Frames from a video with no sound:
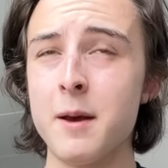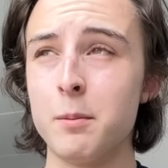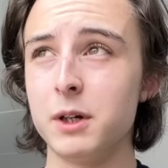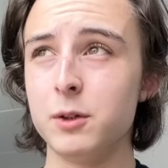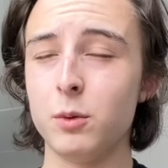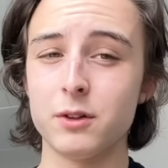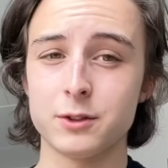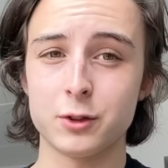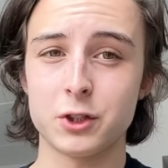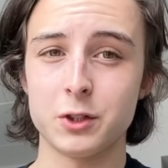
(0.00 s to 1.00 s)
But you
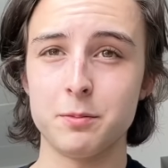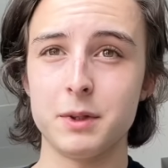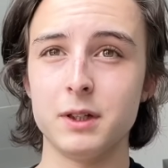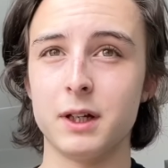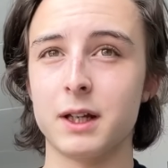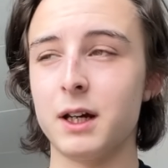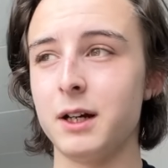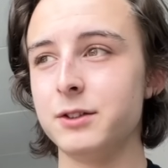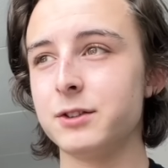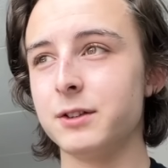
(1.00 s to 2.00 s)
also shouldn't be like an
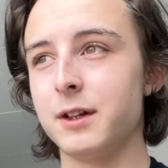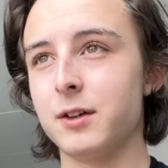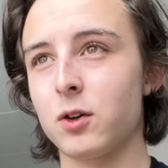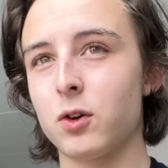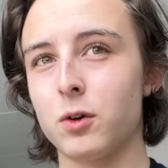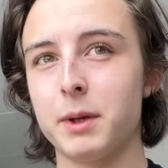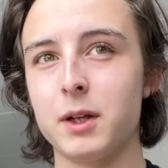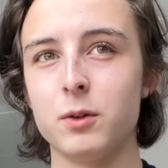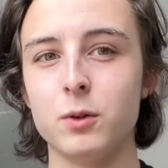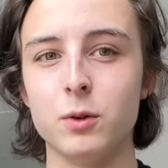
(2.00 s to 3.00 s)
isolated hermit
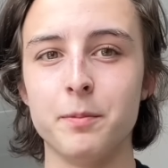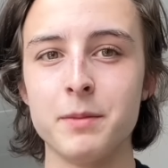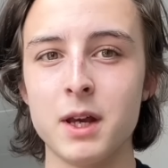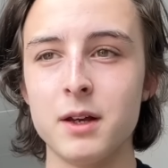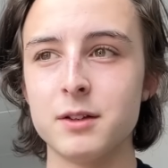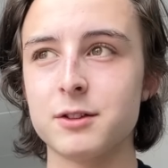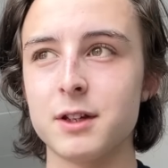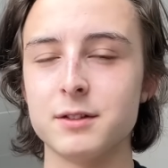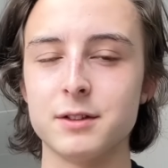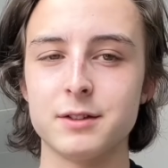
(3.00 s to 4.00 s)
who
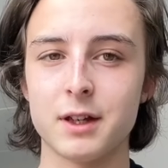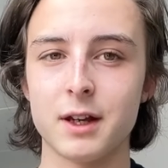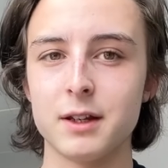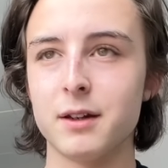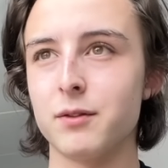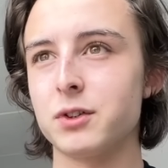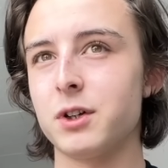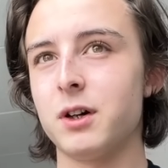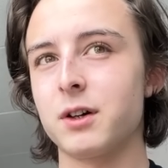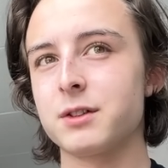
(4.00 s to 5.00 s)
stays inside, never
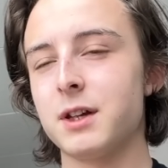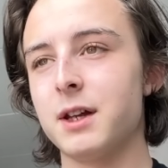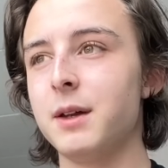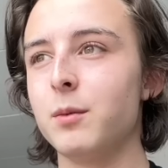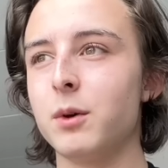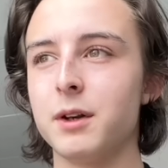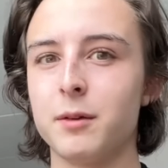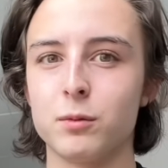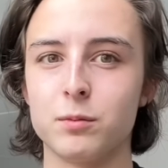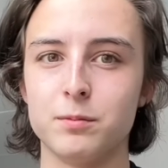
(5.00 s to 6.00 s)
talks to anyone,